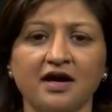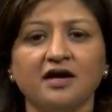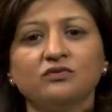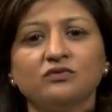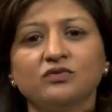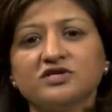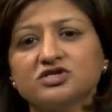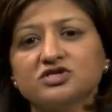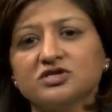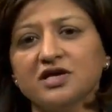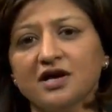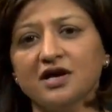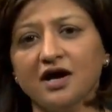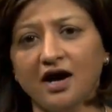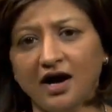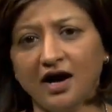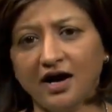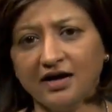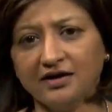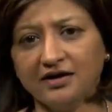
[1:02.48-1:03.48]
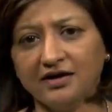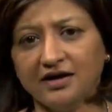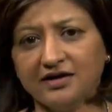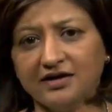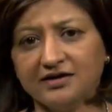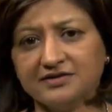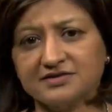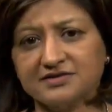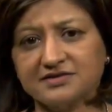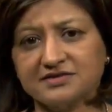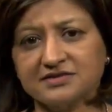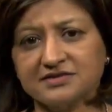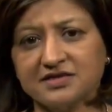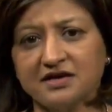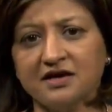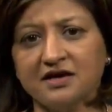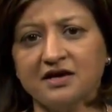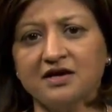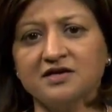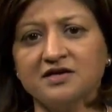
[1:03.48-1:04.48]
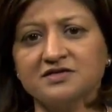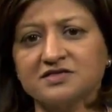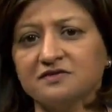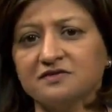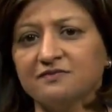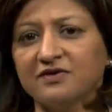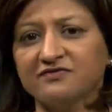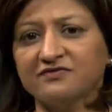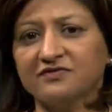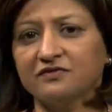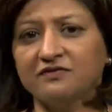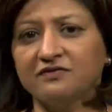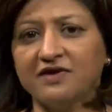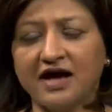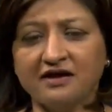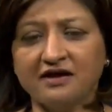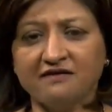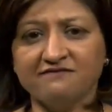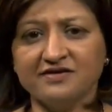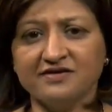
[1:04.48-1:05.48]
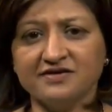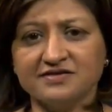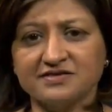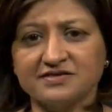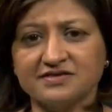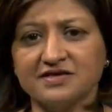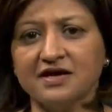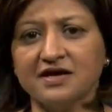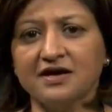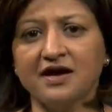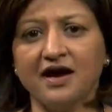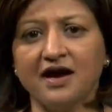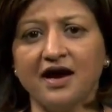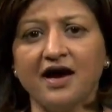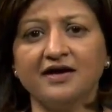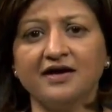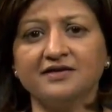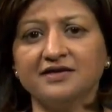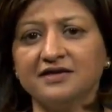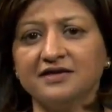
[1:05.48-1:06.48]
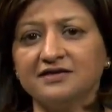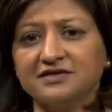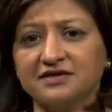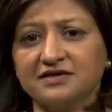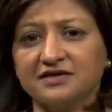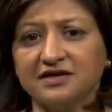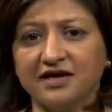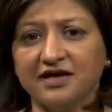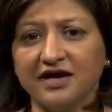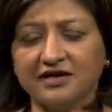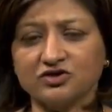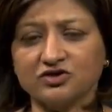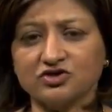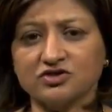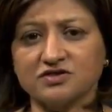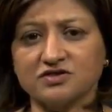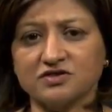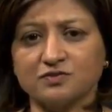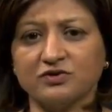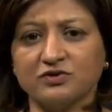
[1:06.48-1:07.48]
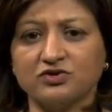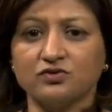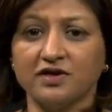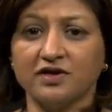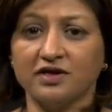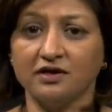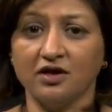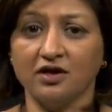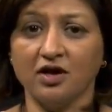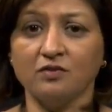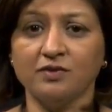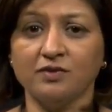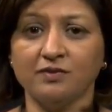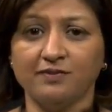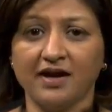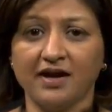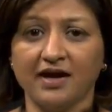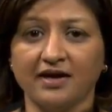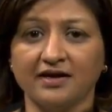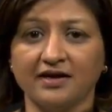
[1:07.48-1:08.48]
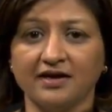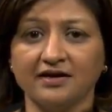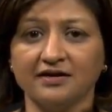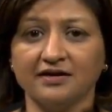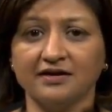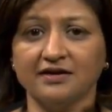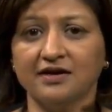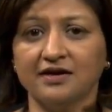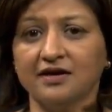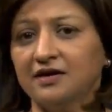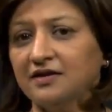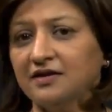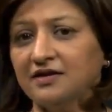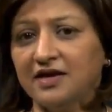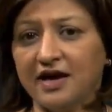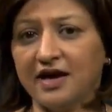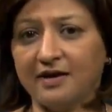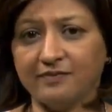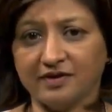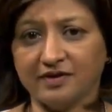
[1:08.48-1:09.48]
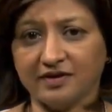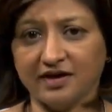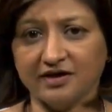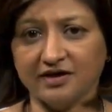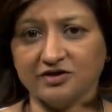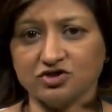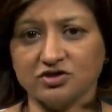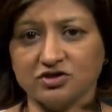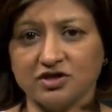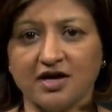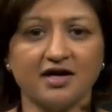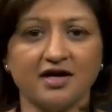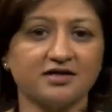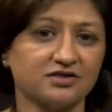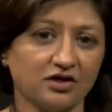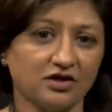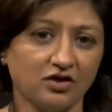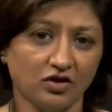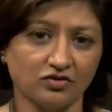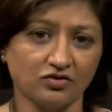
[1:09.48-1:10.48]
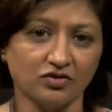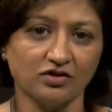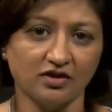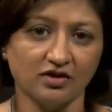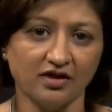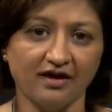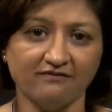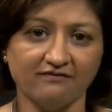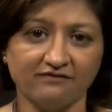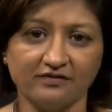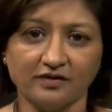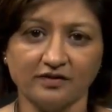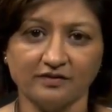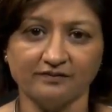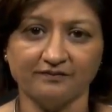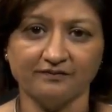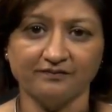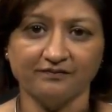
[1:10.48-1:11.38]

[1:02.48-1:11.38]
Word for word: in which he highlights some of the relevance and the interconnections between global planning in the application at a local level.